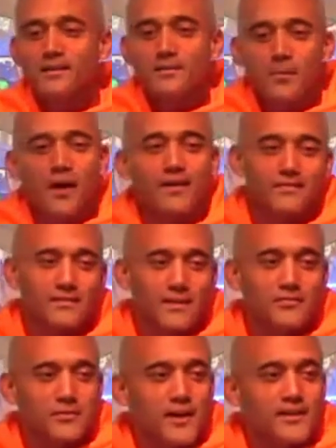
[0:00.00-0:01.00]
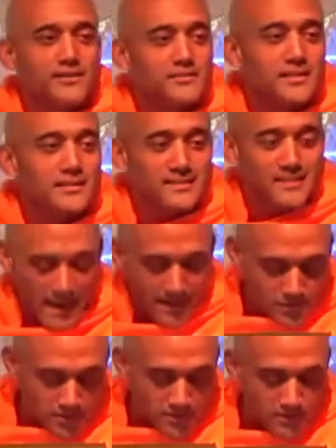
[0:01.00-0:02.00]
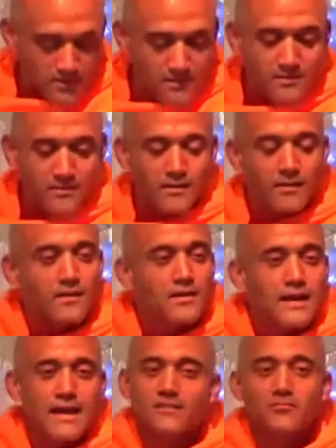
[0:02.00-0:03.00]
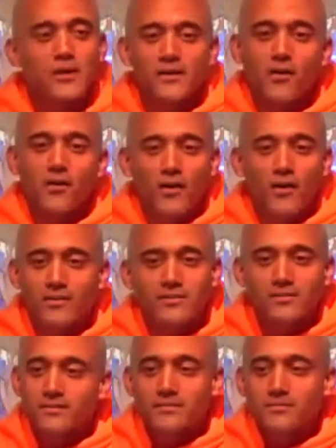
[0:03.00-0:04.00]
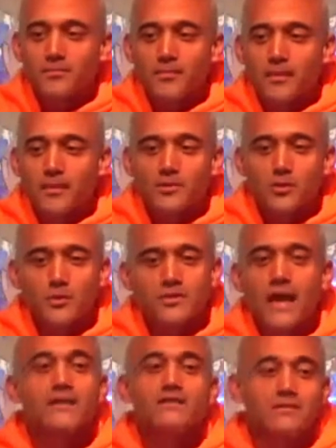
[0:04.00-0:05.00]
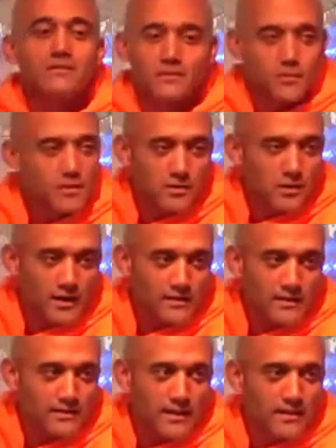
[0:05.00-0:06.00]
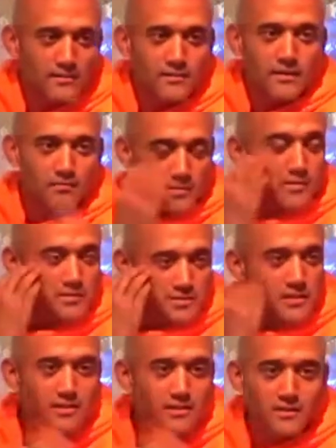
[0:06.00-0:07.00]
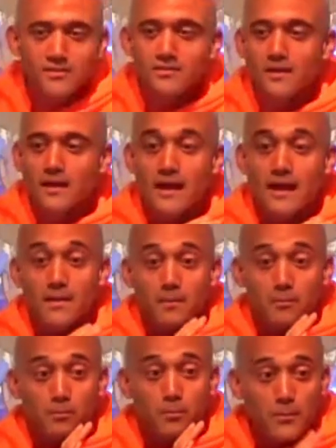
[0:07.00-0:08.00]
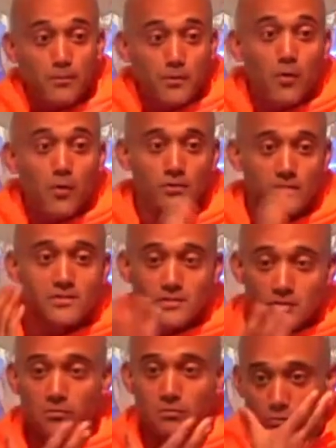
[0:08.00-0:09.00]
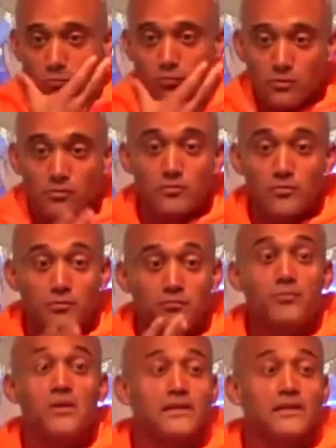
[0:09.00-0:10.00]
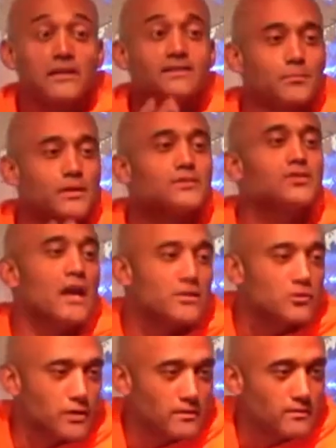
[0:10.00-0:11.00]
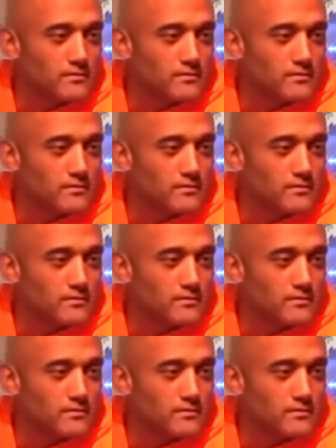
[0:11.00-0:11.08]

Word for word: but if you're not a seasoned actor it's very hard to pretend to be crying like that if you, there are tears people know you're you, you, you're, you're feeling something genuine